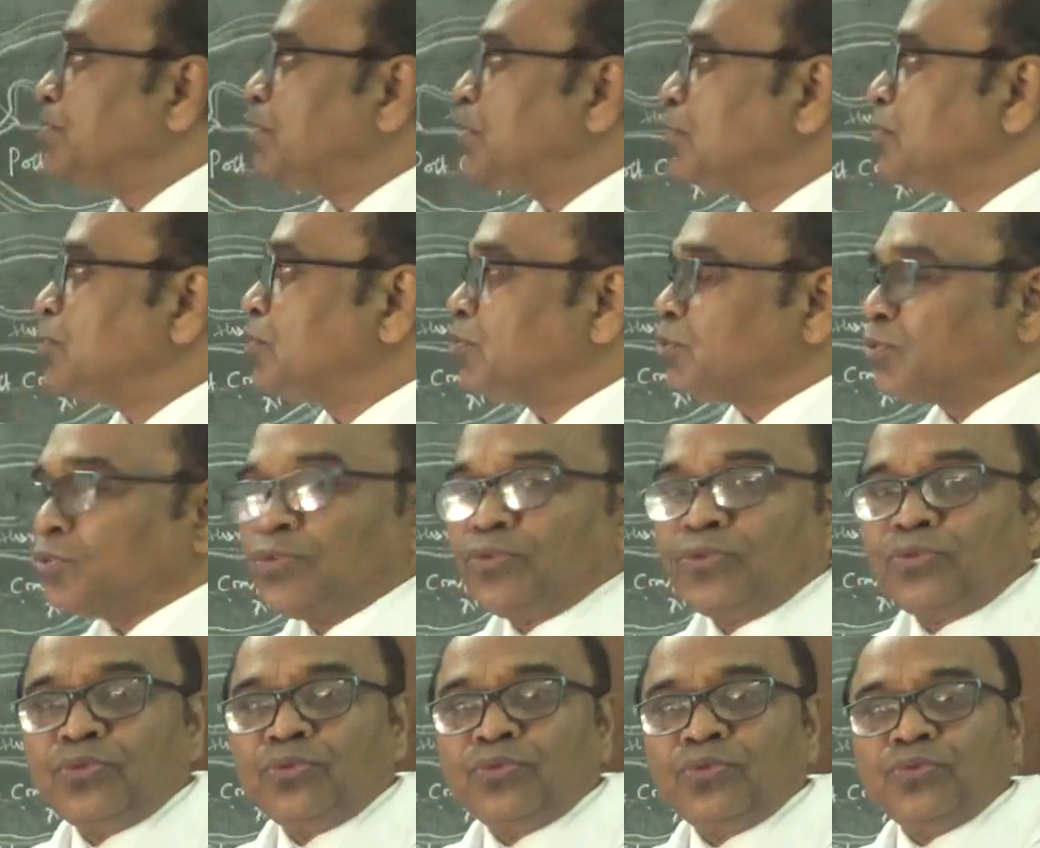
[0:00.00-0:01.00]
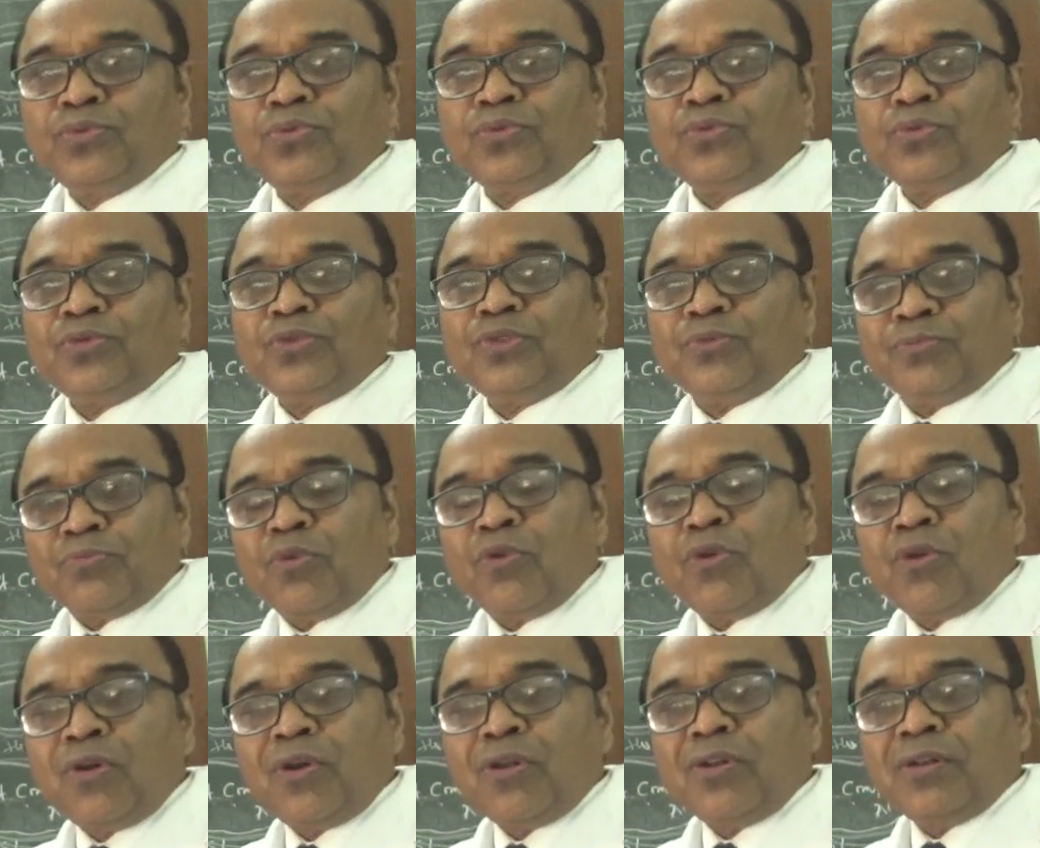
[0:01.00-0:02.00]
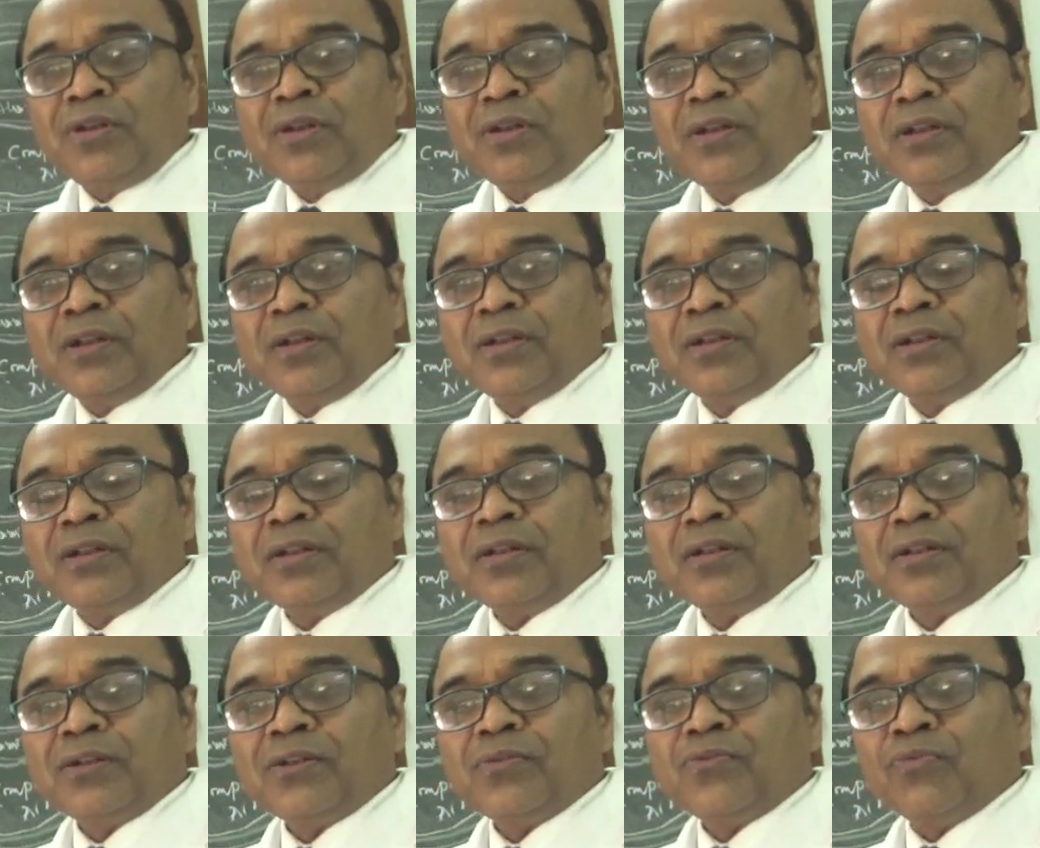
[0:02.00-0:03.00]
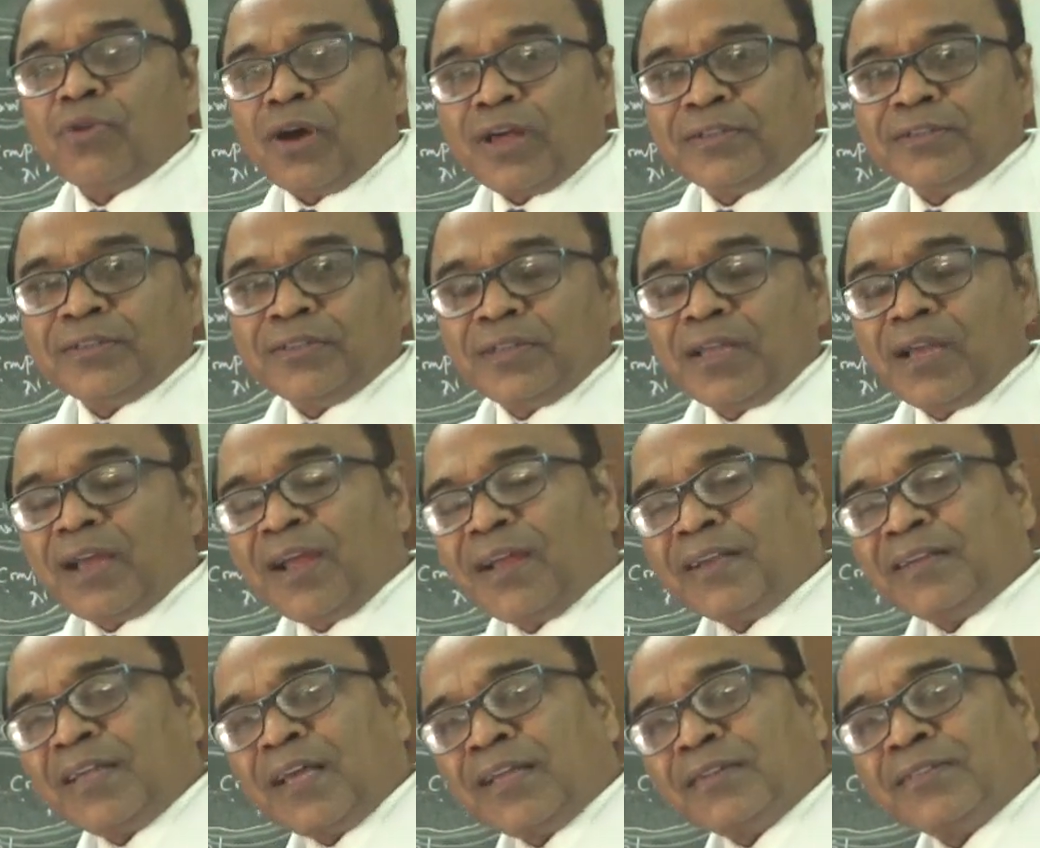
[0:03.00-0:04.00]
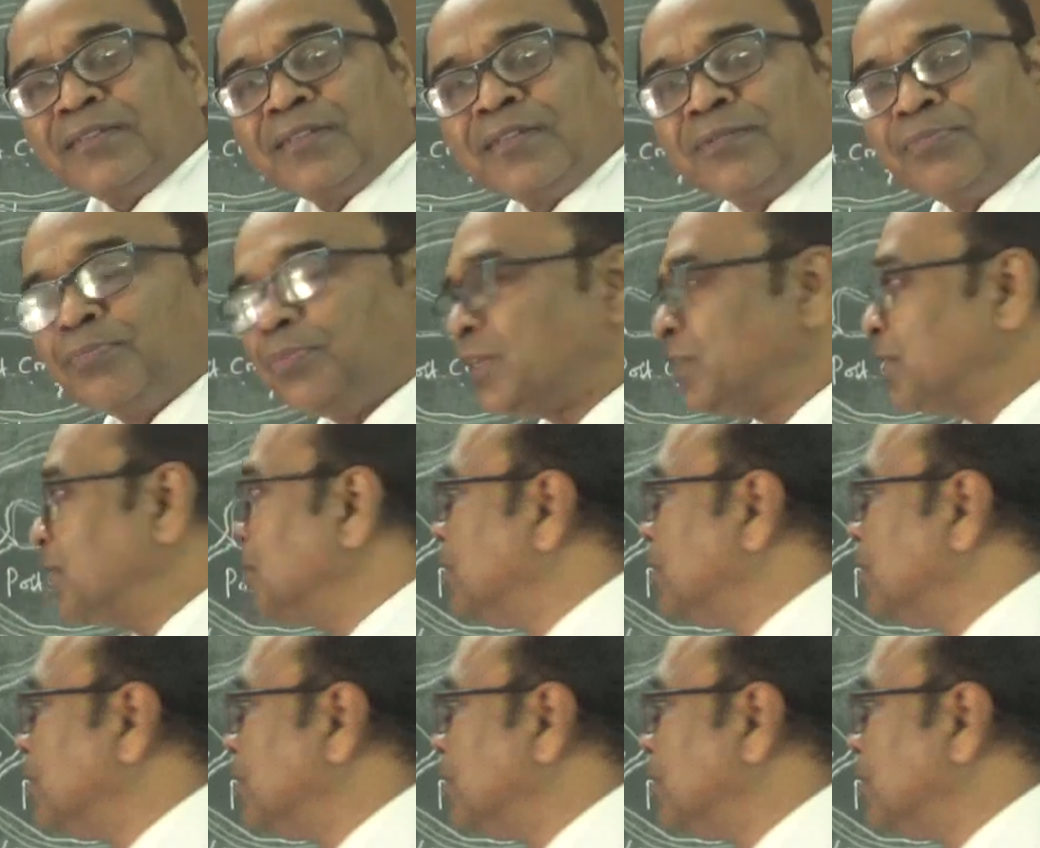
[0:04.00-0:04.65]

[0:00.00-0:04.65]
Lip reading: much small one, and another big